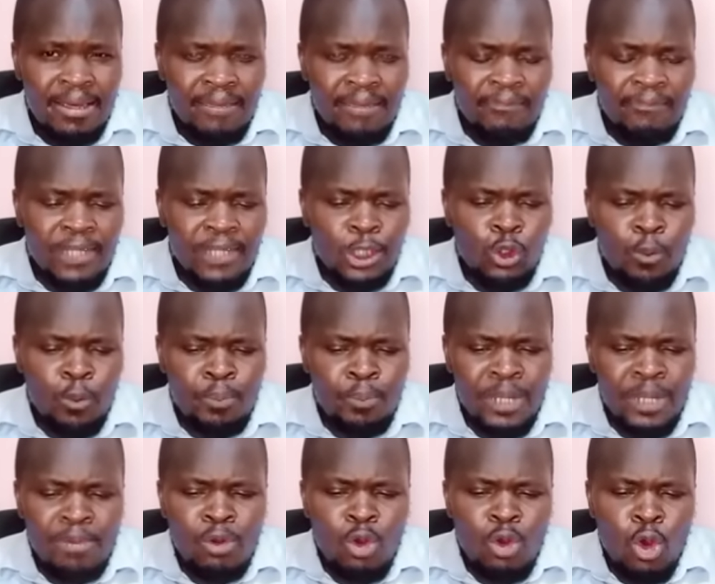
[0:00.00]
the
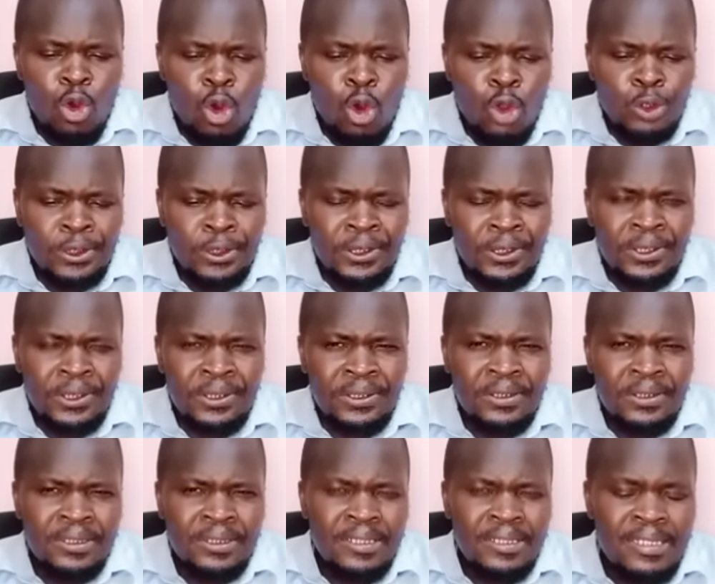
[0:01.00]
Supreme Court
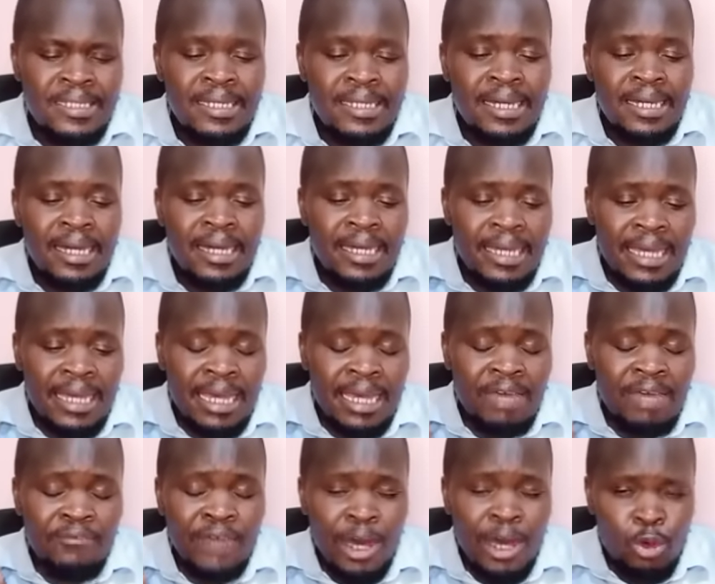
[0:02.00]

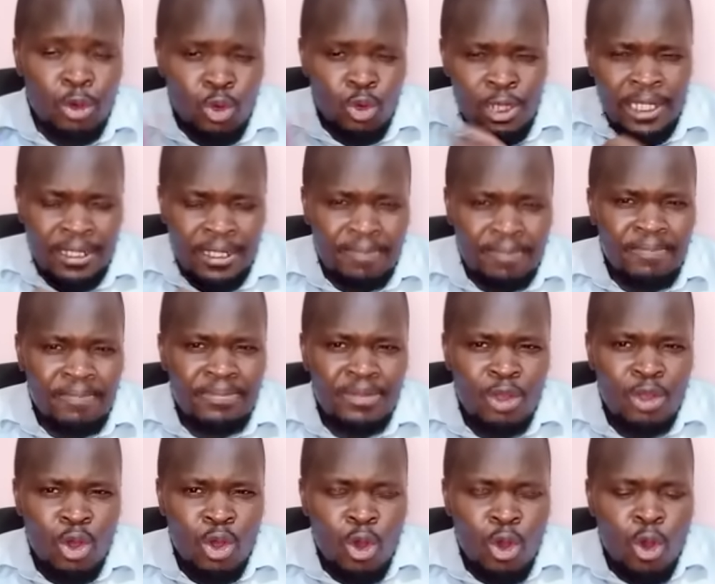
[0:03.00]
gave a ruling
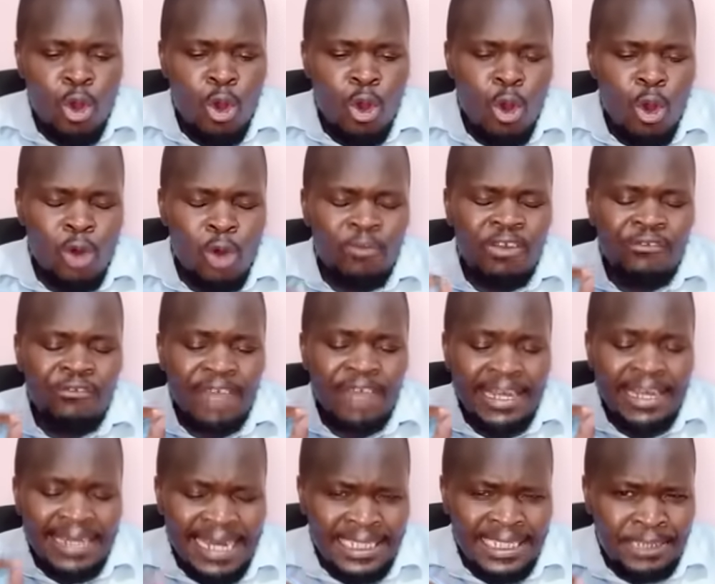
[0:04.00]
on the
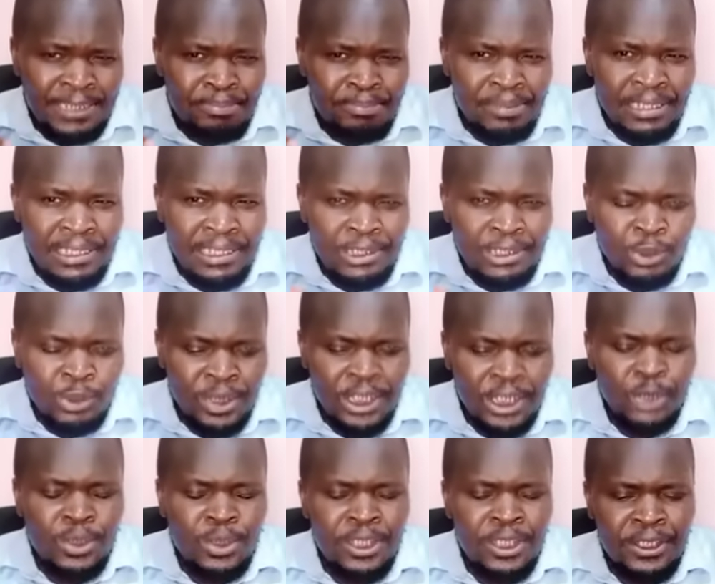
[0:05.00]
Finance Bill
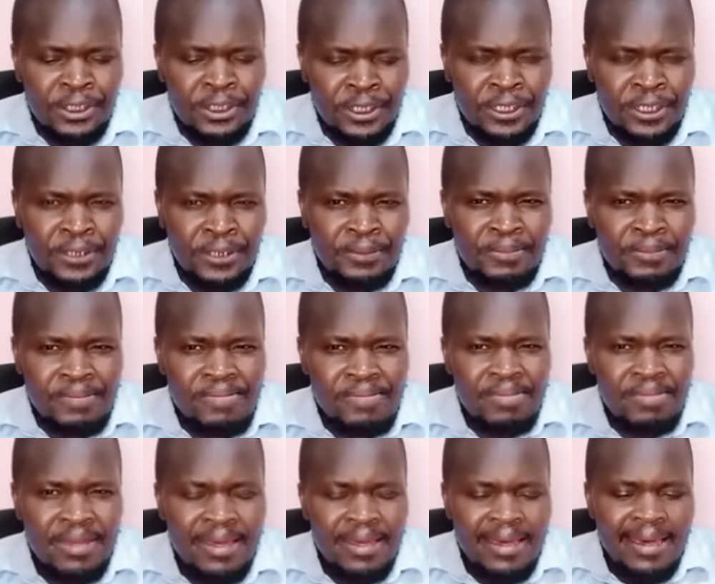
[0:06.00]
2023.
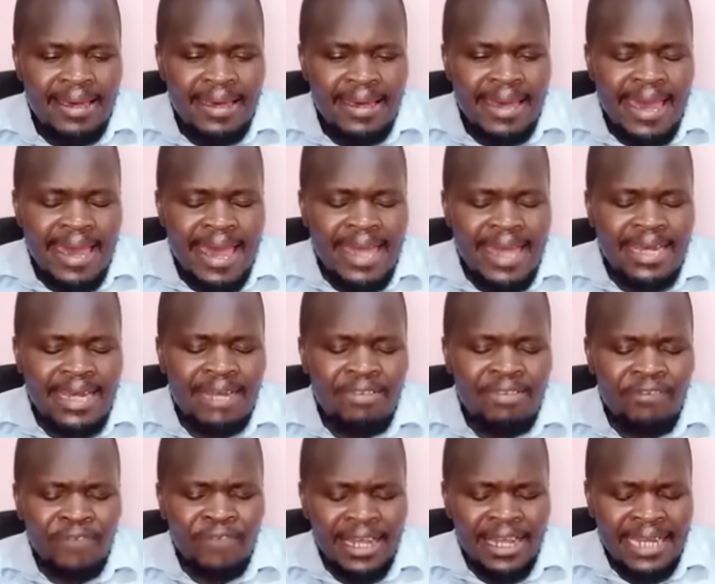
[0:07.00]
And in
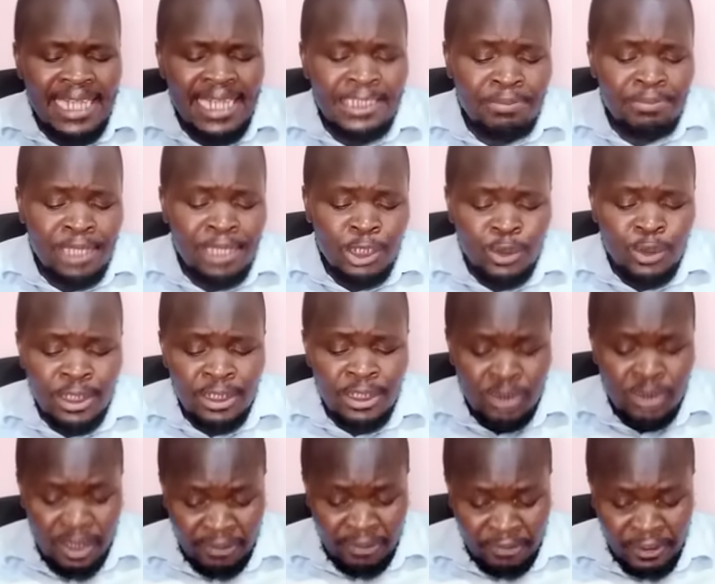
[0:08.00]
the Finance Bill
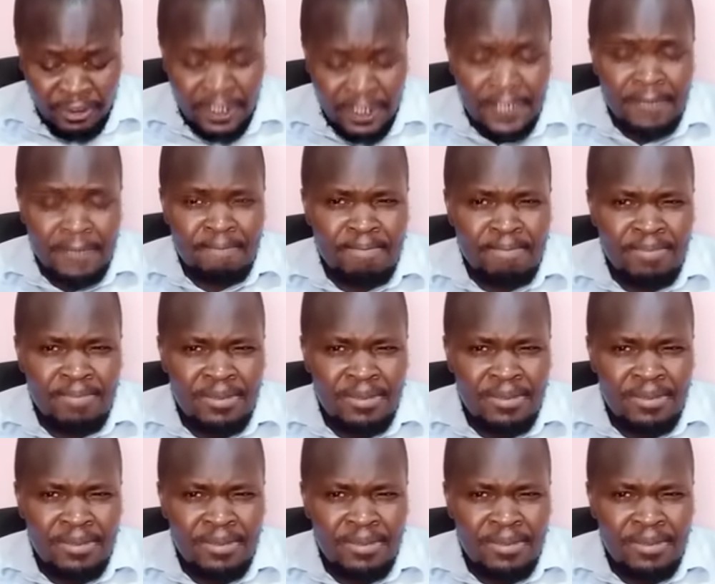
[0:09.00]
2023,